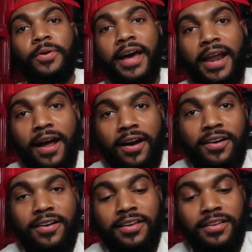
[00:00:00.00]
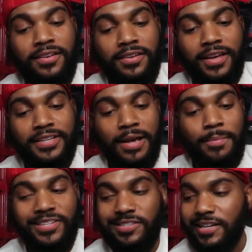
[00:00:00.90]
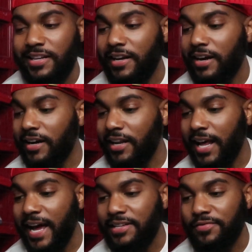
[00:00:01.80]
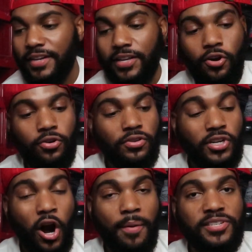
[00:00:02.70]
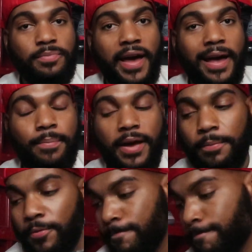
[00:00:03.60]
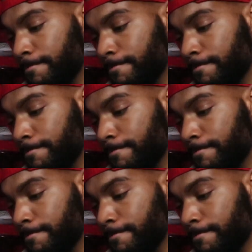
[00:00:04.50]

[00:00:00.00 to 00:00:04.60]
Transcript: we got our, as I mentioned in the last video, garbage bag paper.